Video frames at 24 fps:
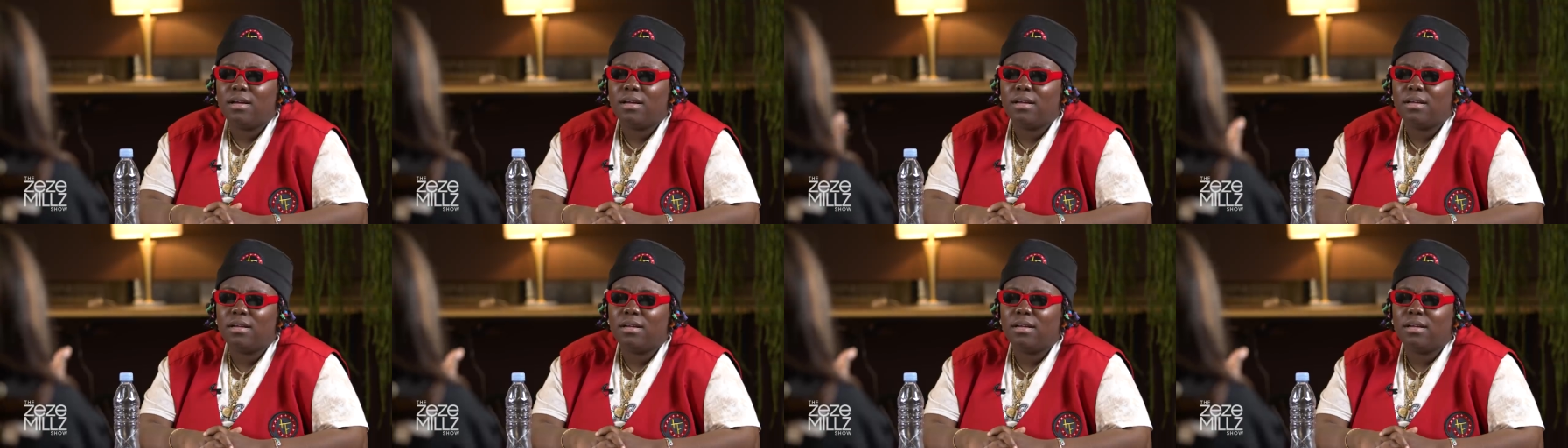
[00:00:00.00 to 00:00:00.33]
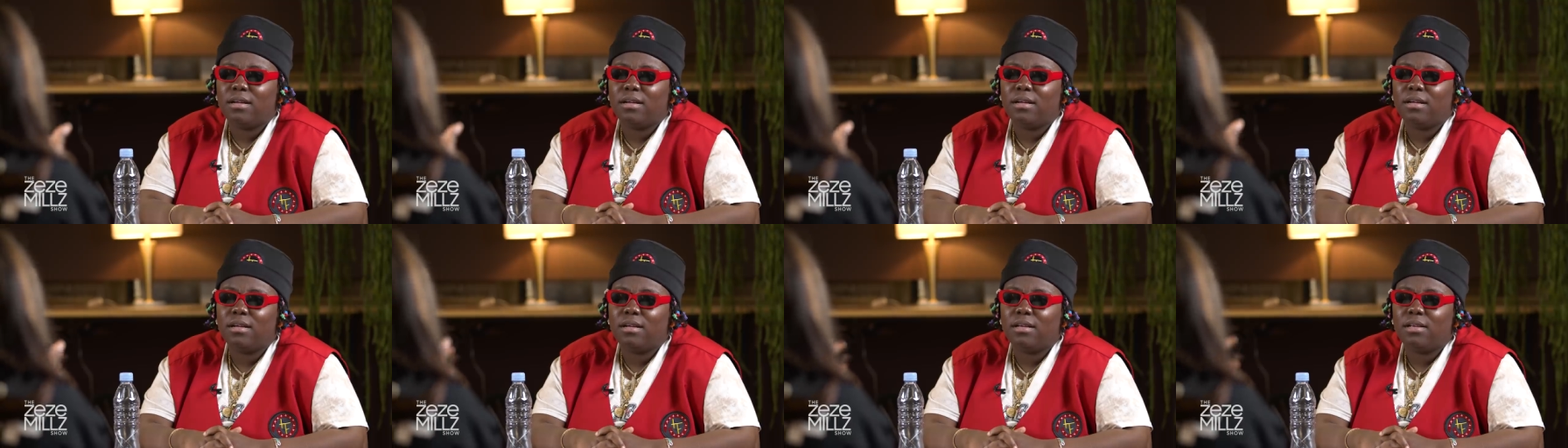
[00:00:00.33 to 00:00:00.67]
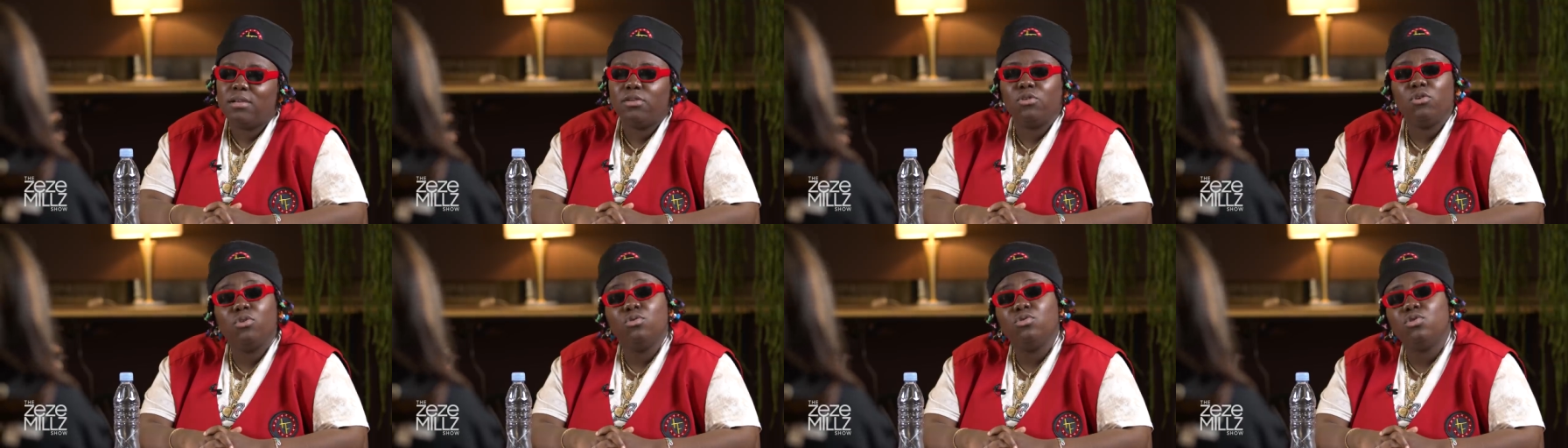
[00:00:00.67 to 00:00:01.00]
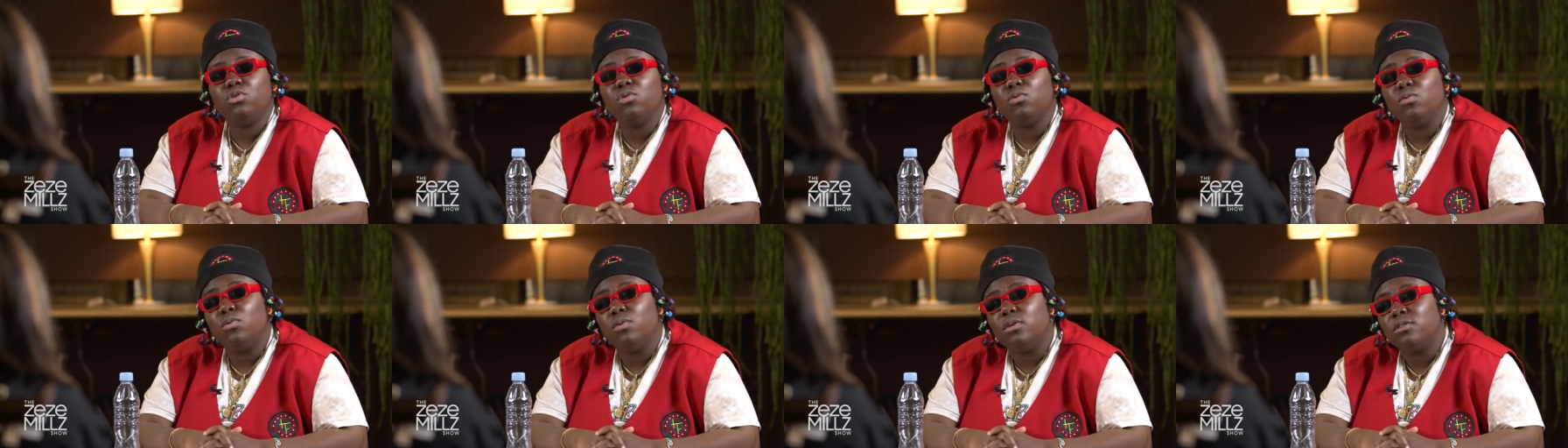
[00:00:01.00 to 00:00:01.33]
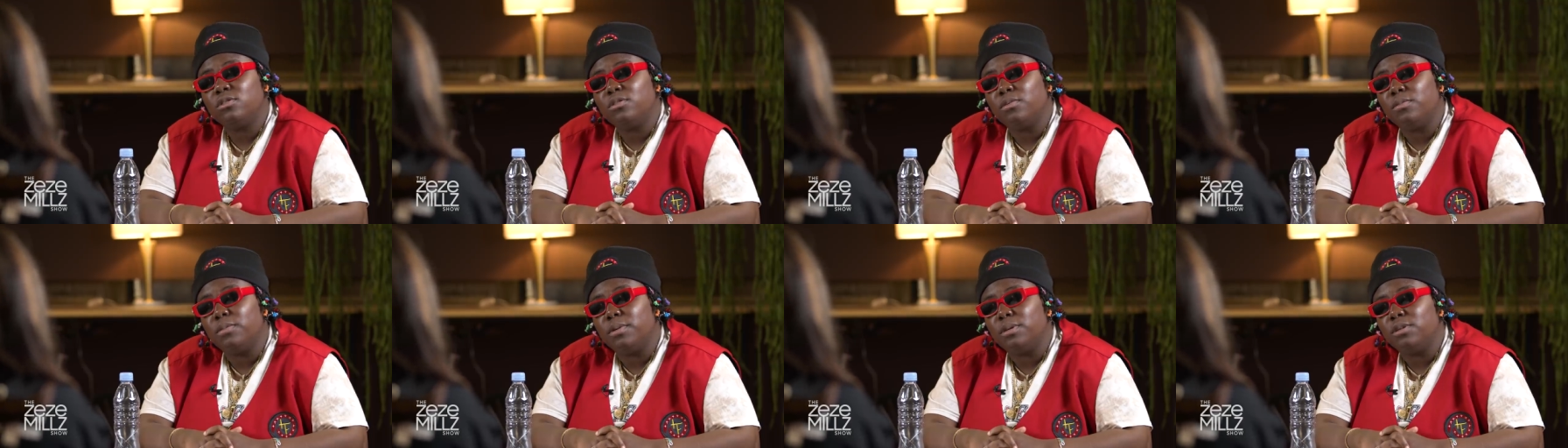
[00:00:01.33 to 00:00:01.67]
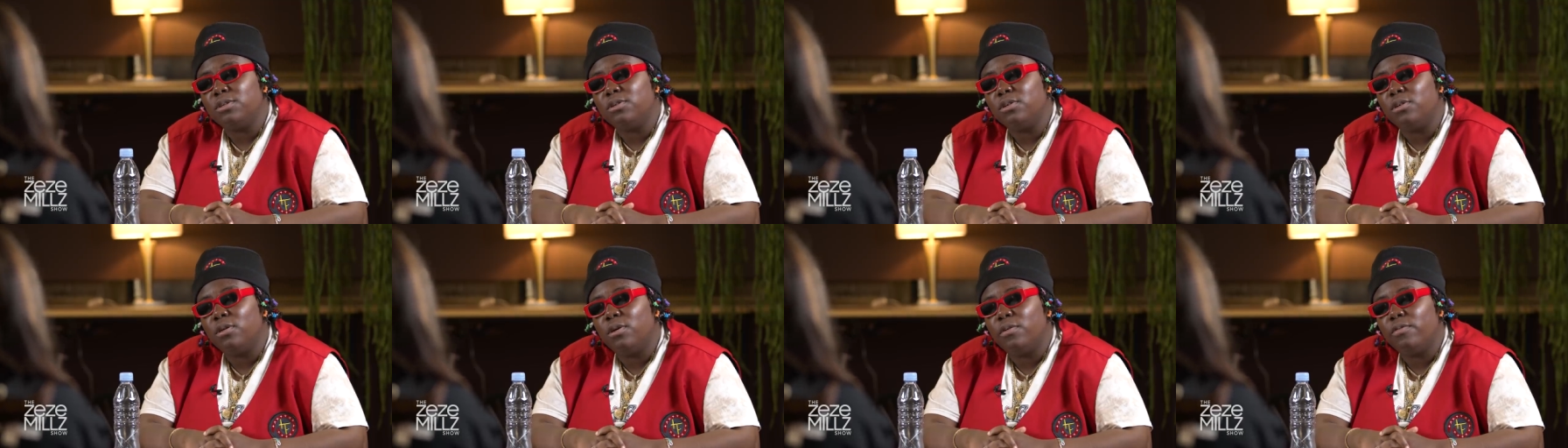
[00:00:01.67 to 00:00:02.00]
well, this is Don't not... you want someone
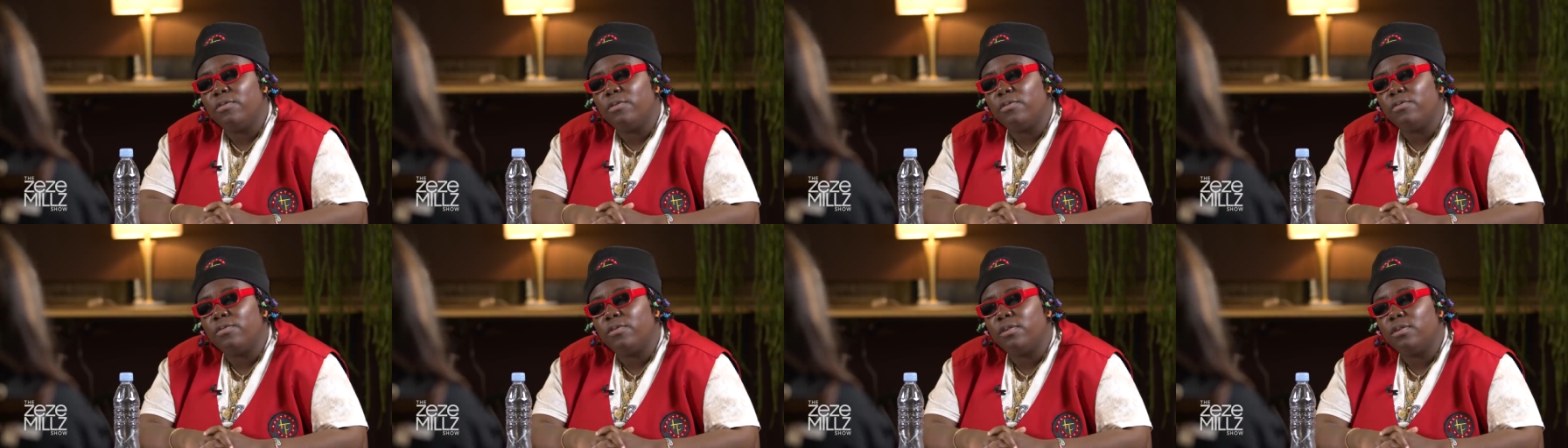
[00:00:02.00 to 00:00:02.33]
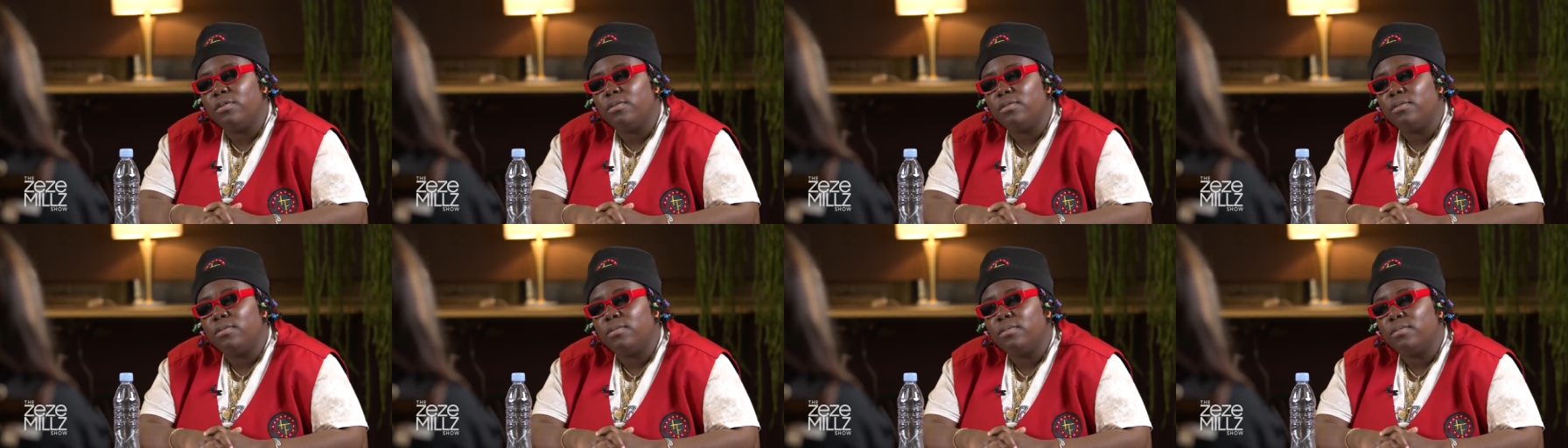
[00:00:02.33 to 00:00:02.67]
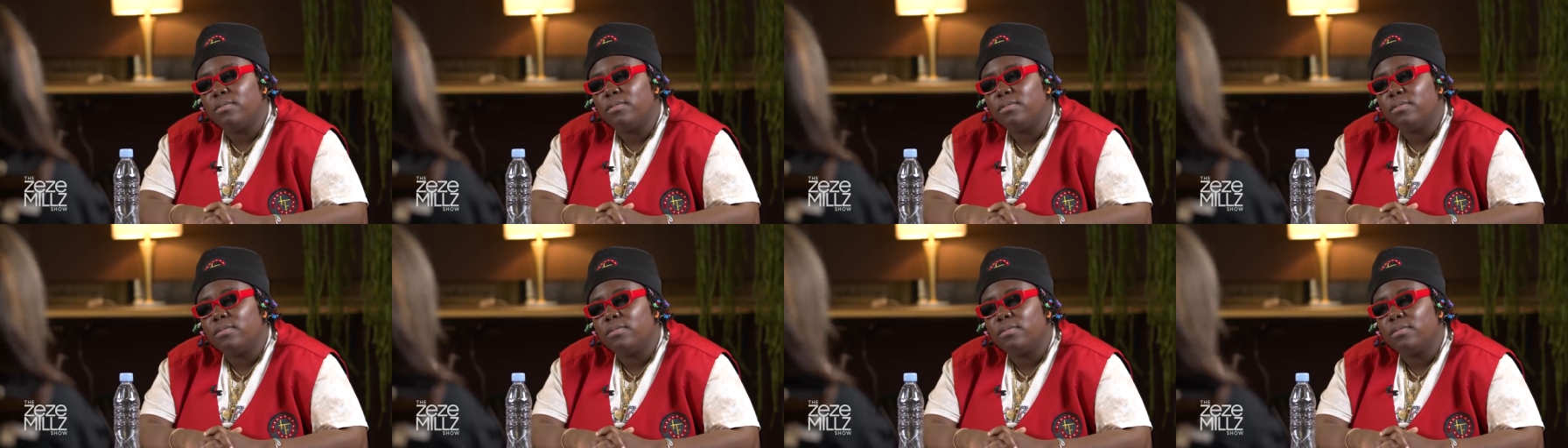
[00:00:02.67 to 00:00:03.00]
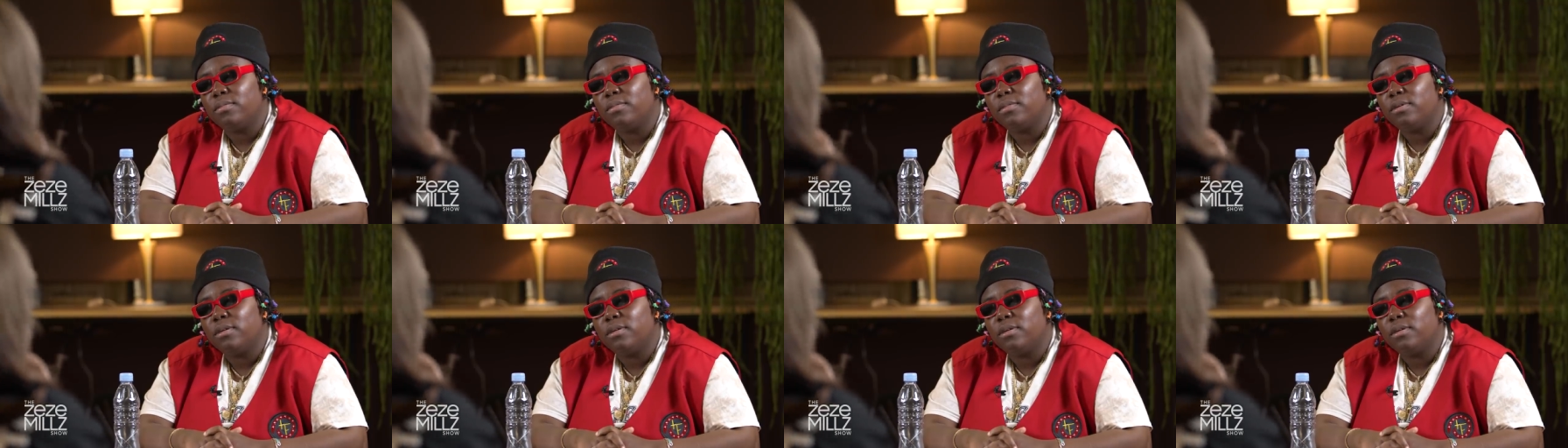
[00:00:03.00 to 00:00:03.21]
to love you for you? This is